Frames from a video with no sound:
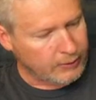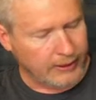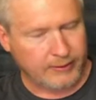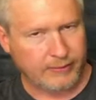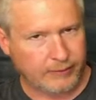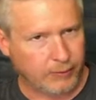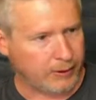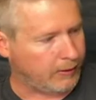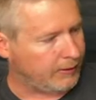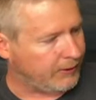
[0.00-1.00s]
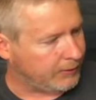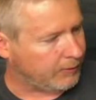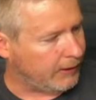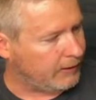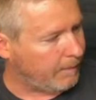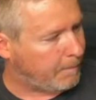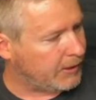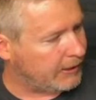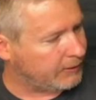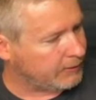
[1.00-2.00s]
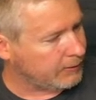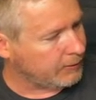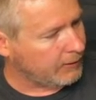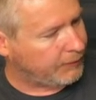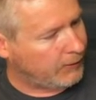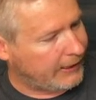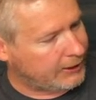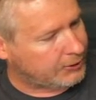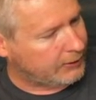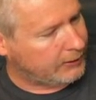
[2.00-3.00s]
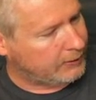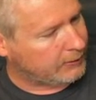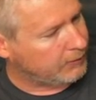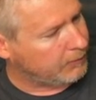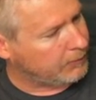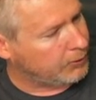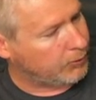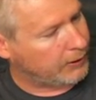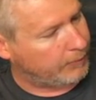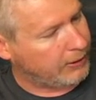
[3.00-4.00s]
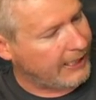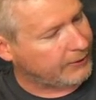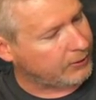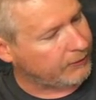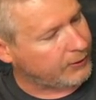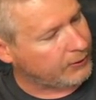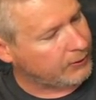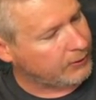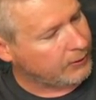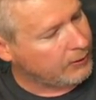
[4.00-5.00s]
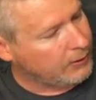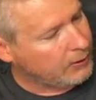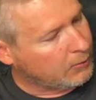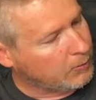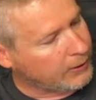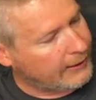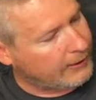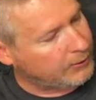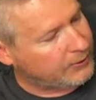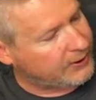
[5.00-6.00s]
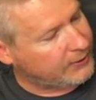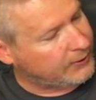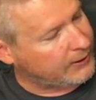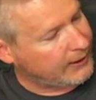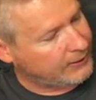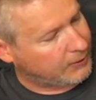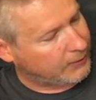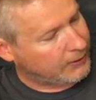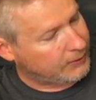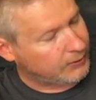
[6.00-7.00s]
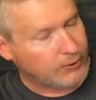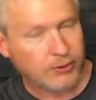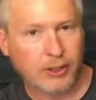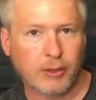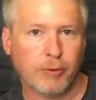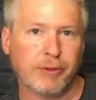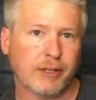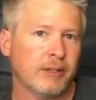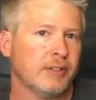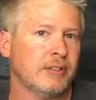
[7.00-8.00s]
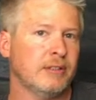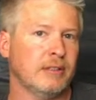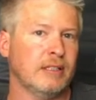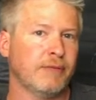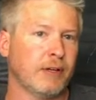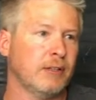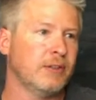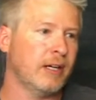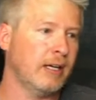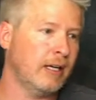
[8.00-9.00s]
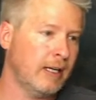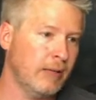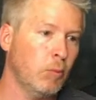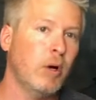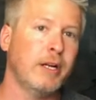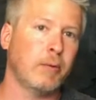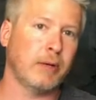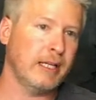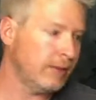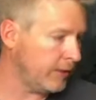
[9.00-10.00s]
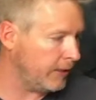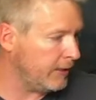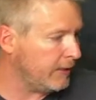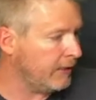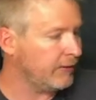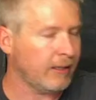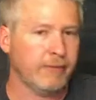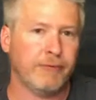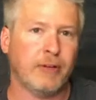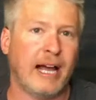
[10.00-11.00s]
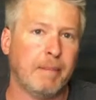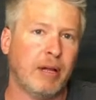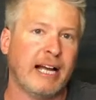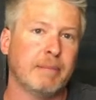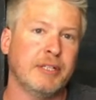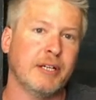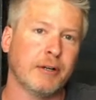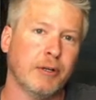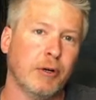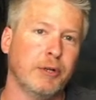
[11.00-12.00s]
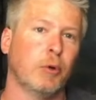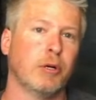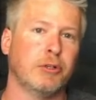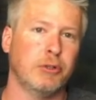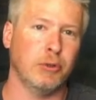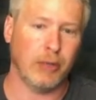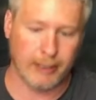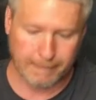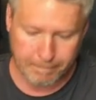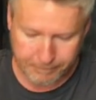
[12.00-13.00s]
okay, 74 degrees, that's great. But if you actually do it on the black surface, we're now 68 degrees. So there is a difference in what it reads, and it needs a flat black material in order to